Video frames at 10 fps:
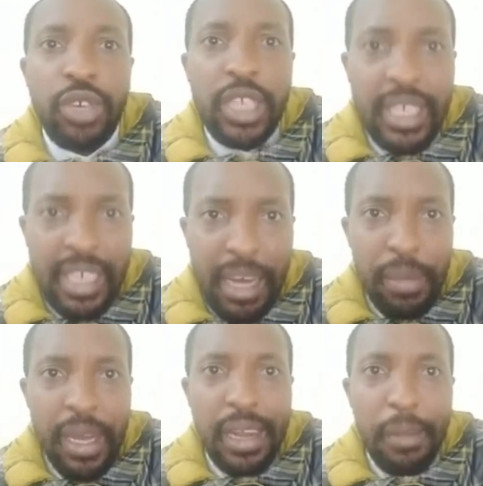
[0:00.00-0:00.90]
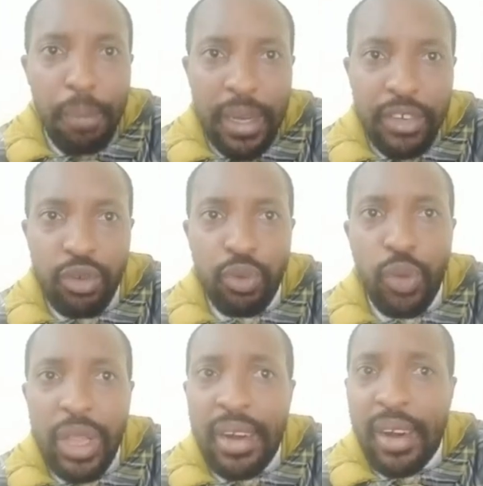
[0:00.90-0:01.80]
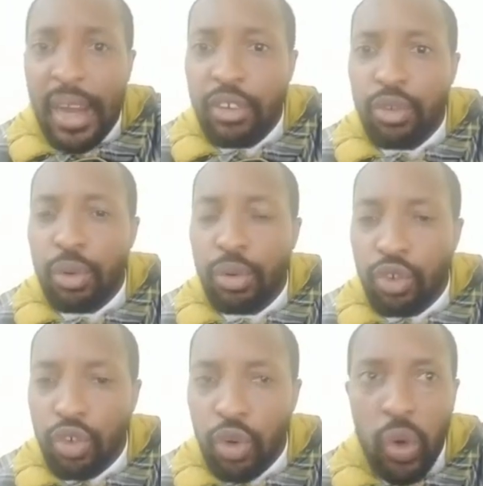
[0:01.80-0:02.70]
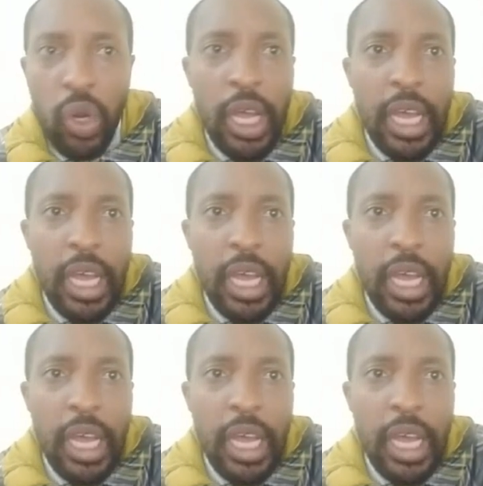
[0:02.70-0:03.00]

determine the person with the right to control